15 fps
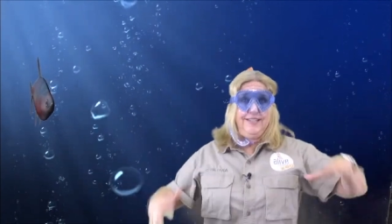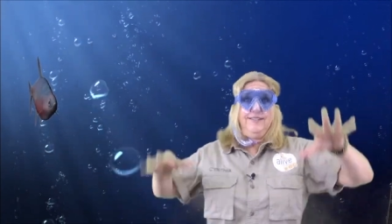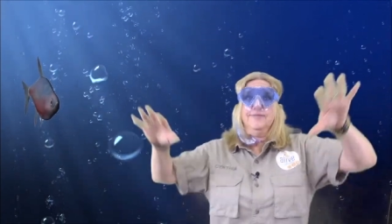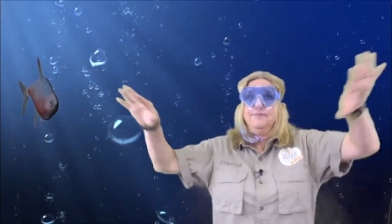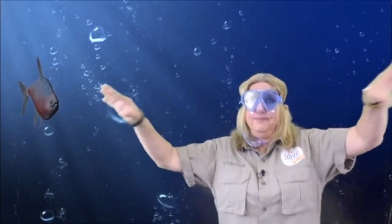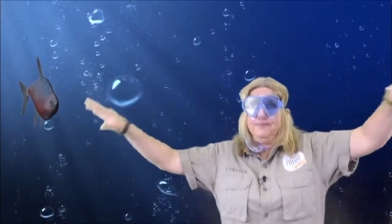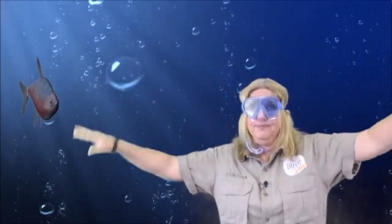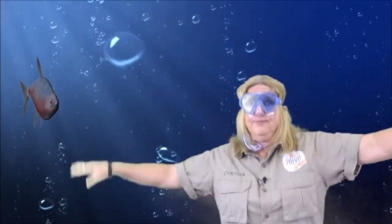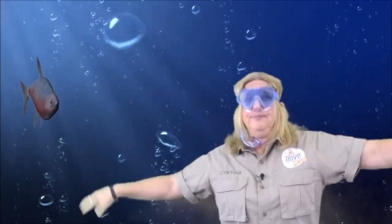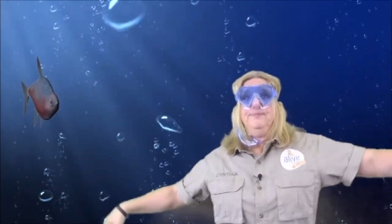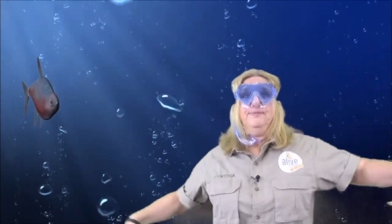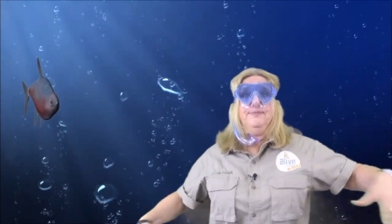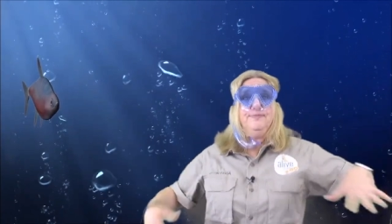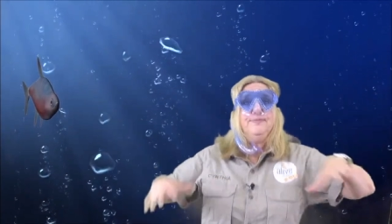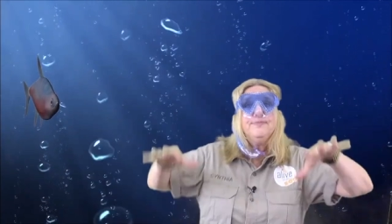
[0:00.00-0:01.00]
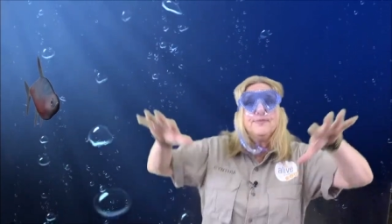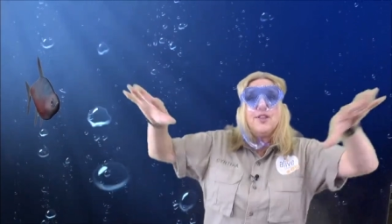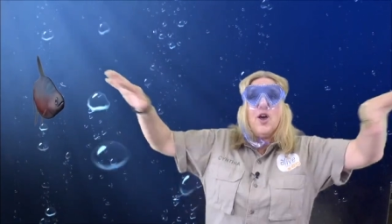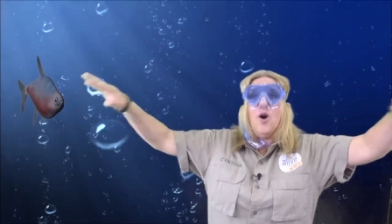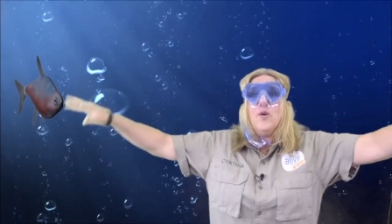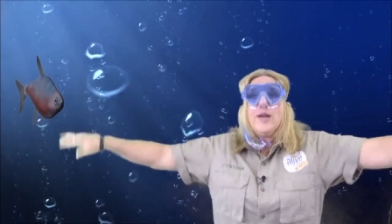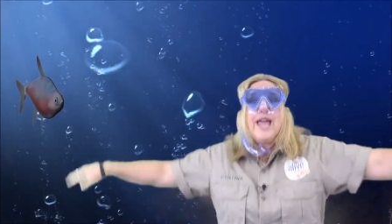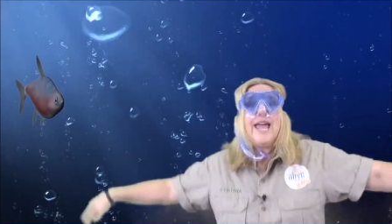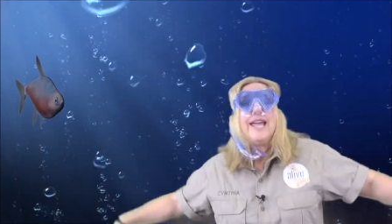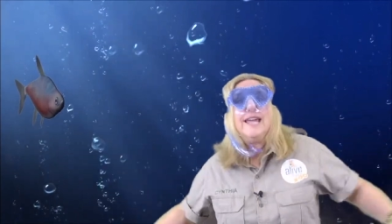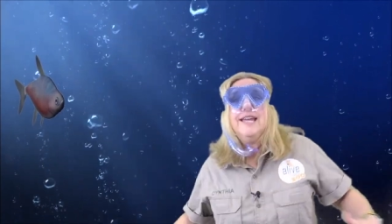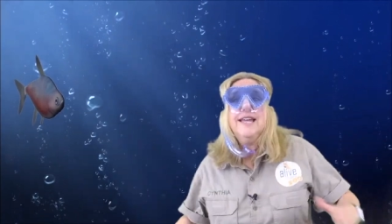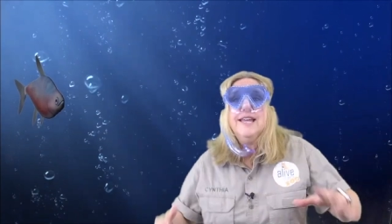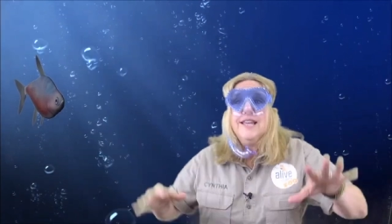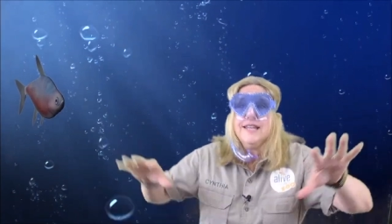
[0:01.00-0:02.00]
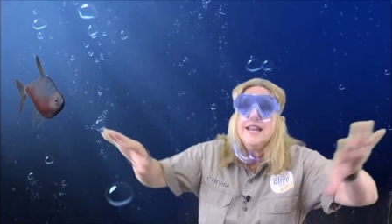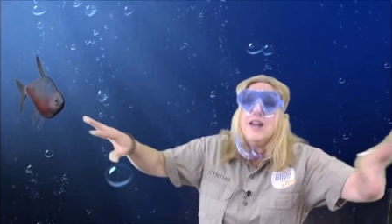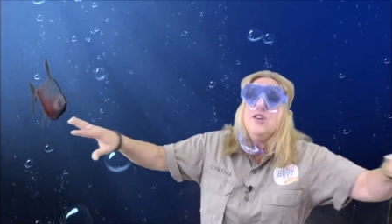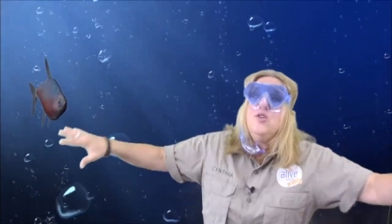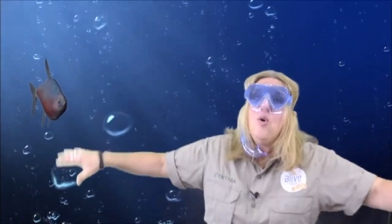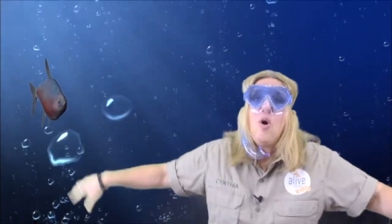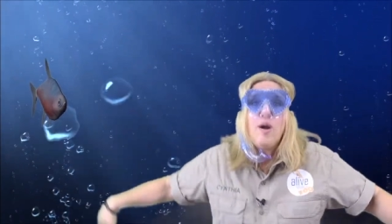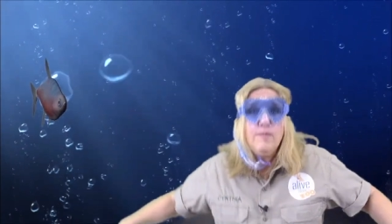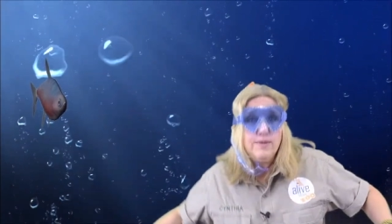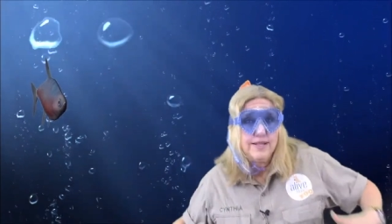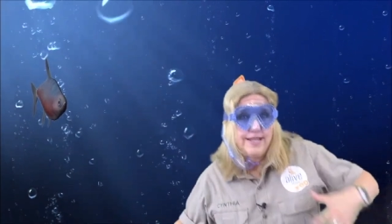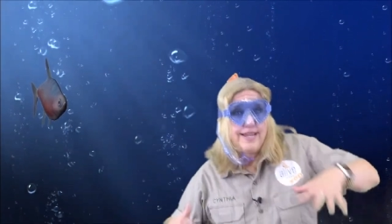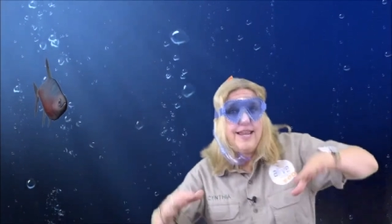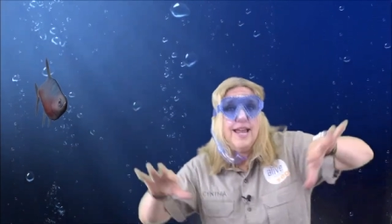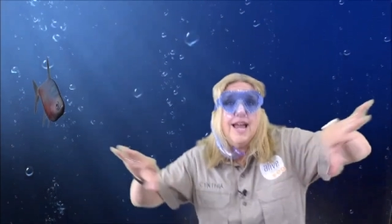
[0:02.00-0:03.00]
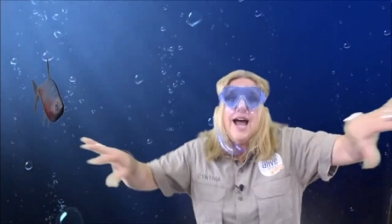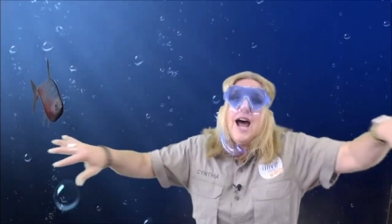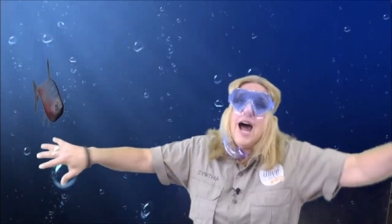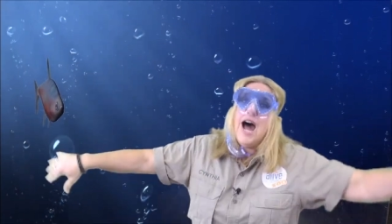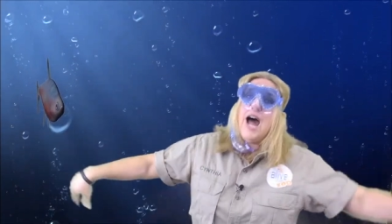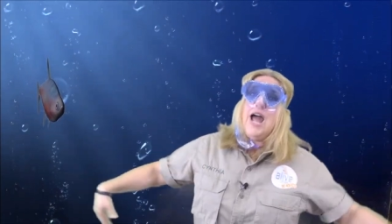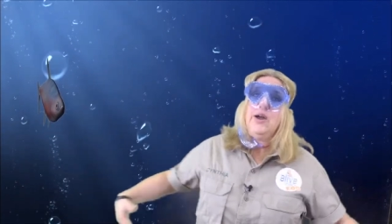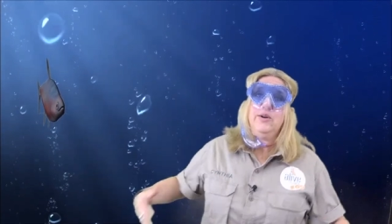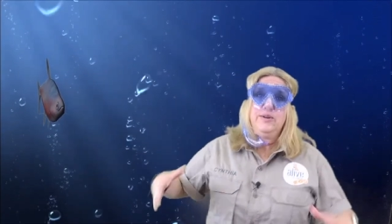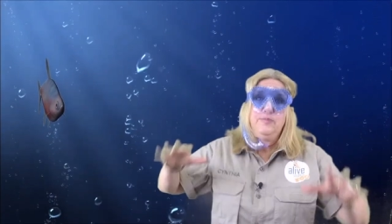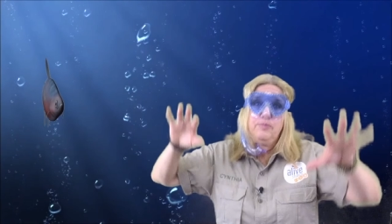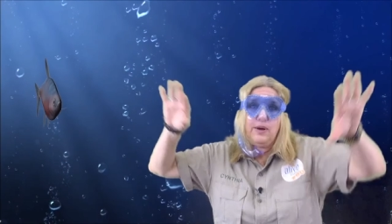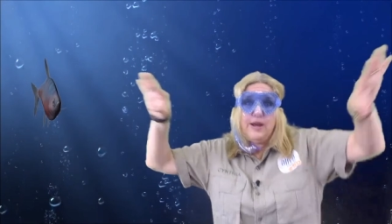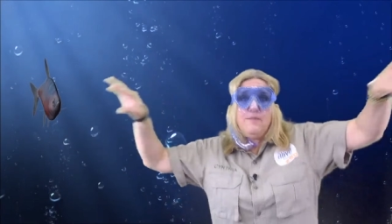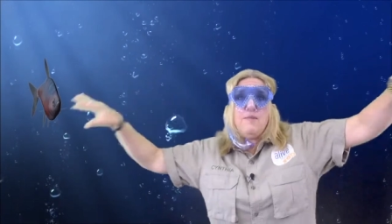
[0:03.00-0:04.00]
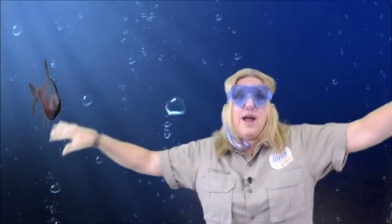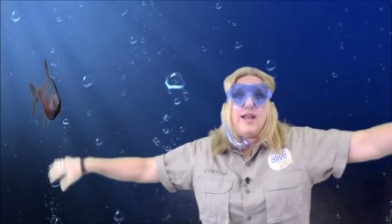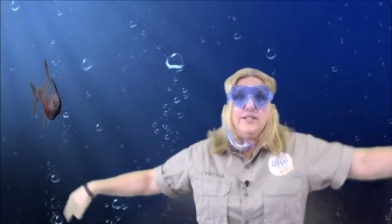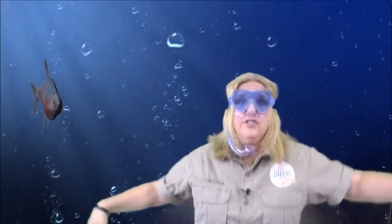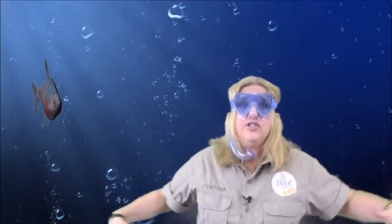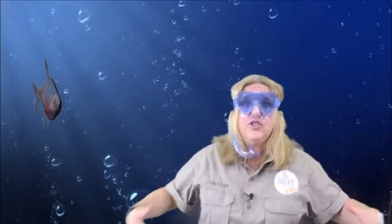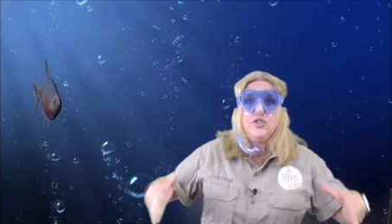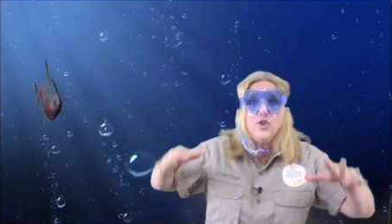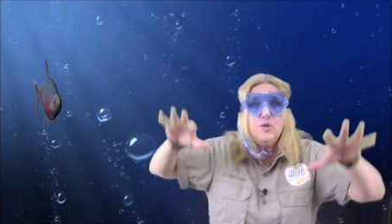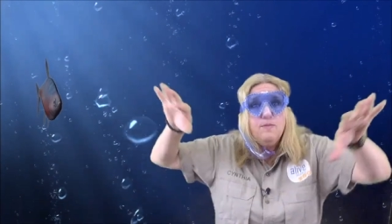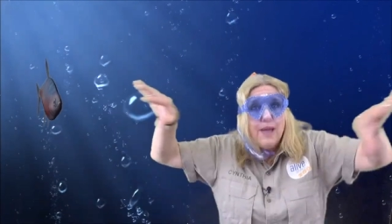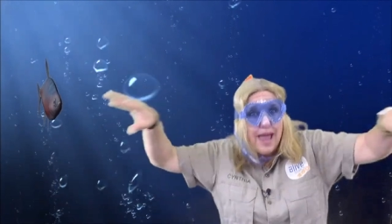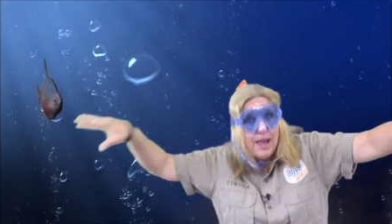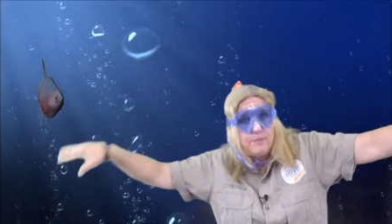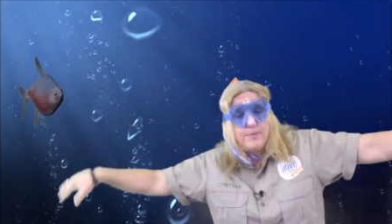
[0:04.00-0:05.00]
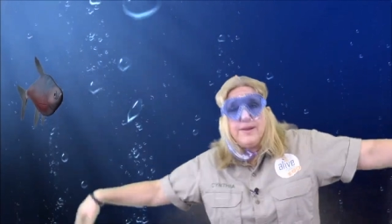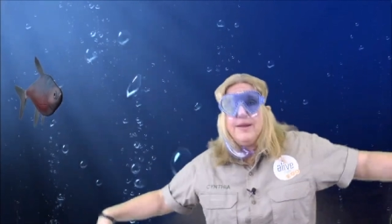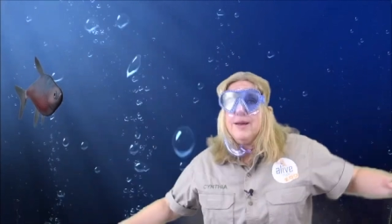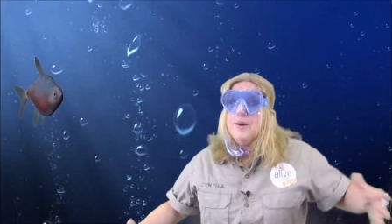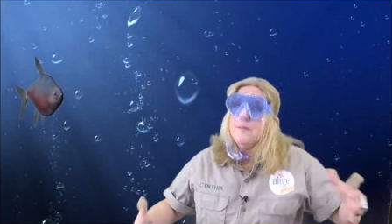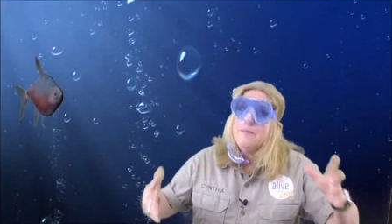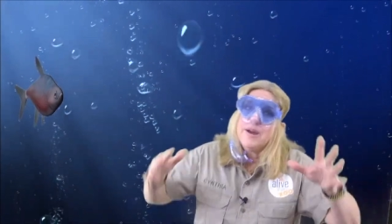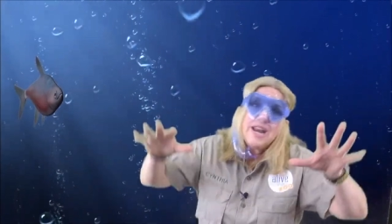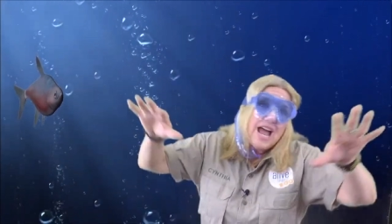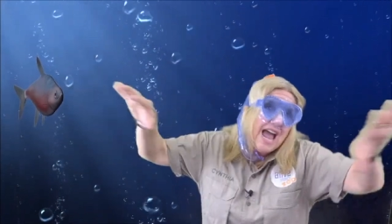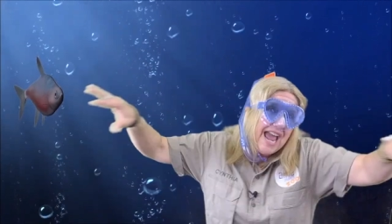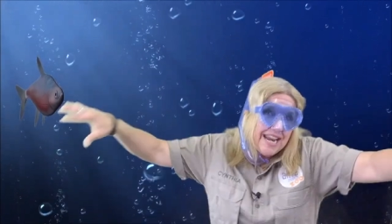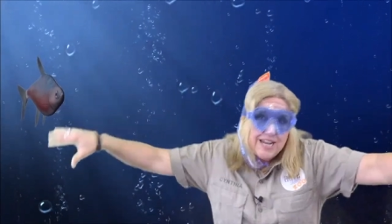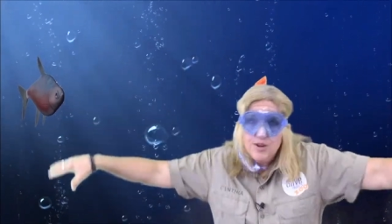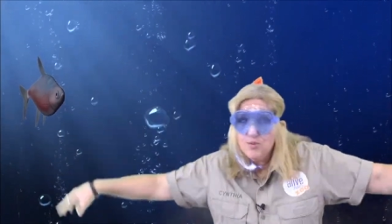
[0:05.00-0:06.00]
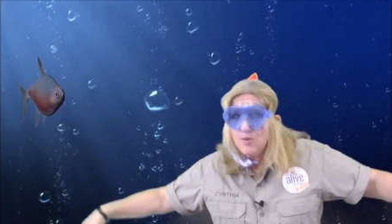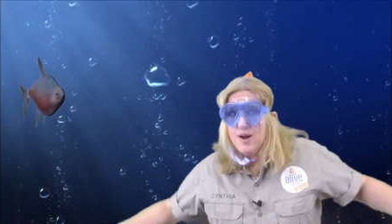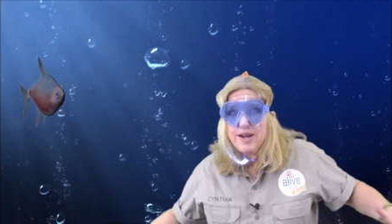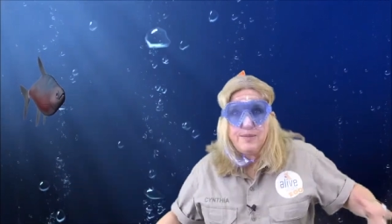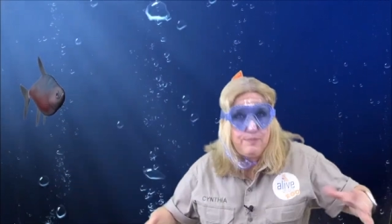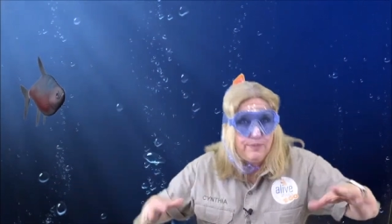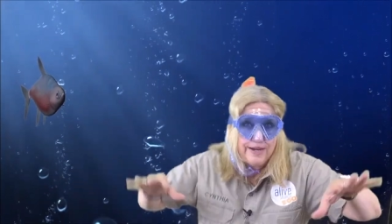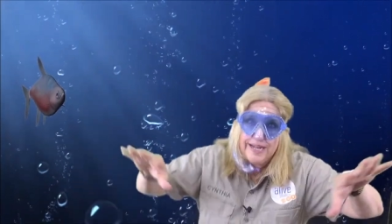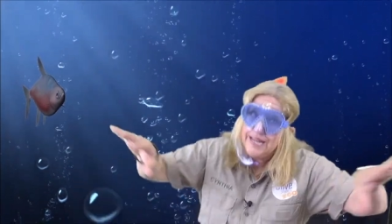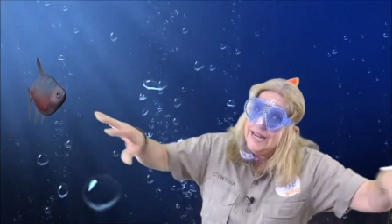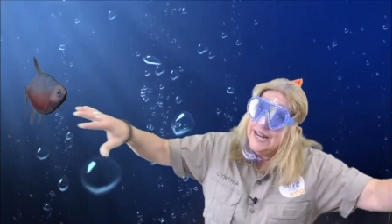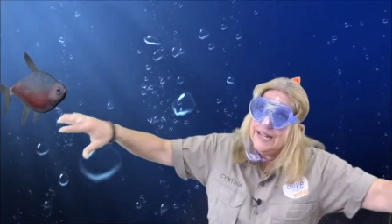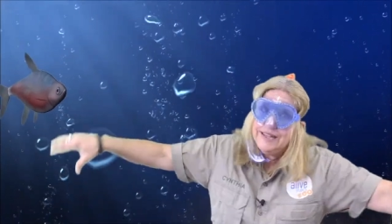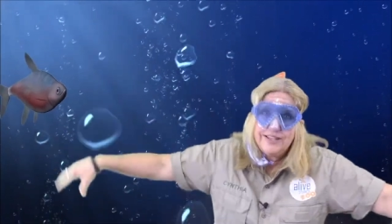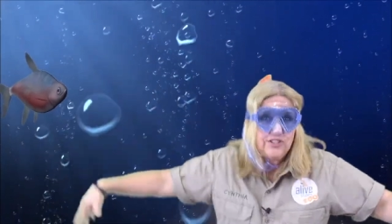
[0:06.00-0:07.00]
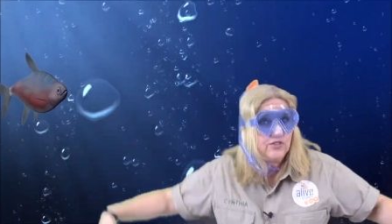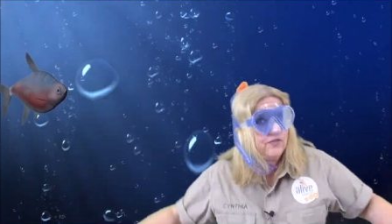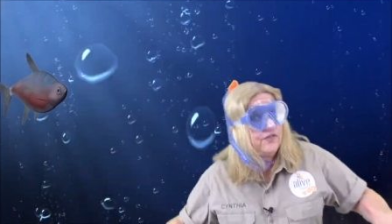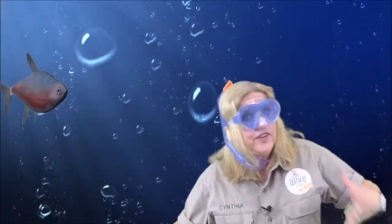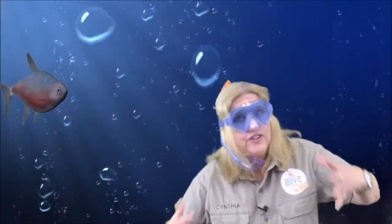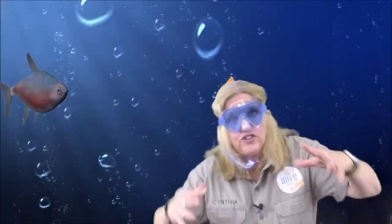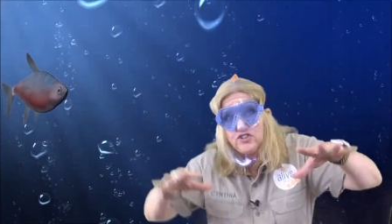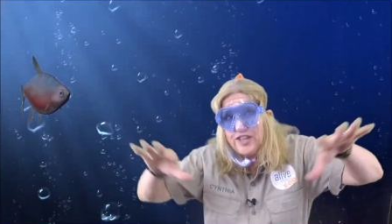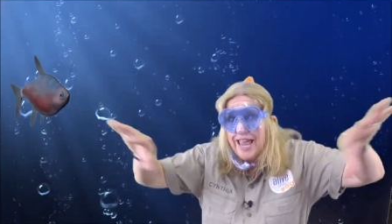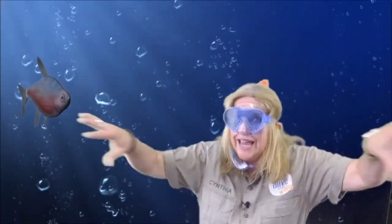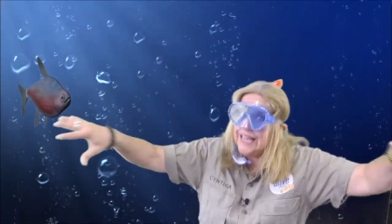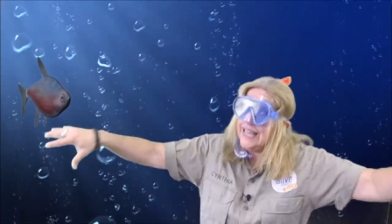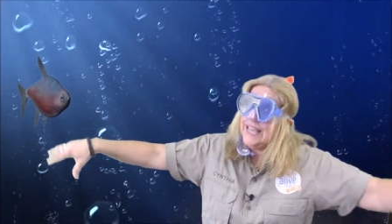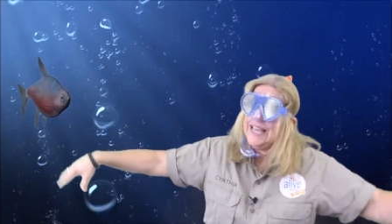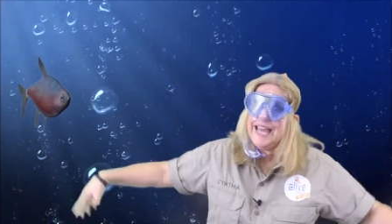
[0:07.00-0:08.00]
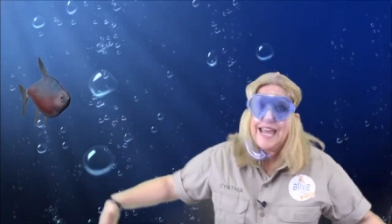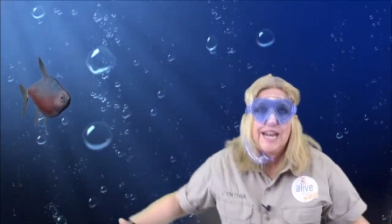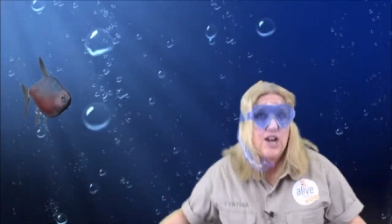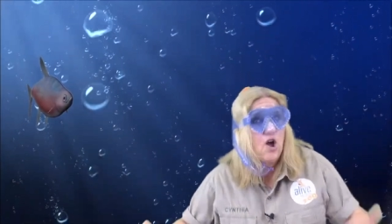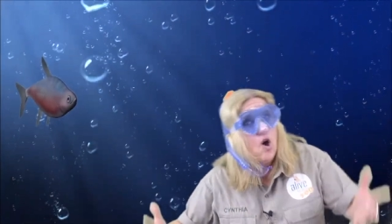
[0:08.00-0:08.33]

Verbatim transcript: Mm -hmm. Okay, now, normally I would bring my zoo back, but I didn't want to bring it in this fish tank and get it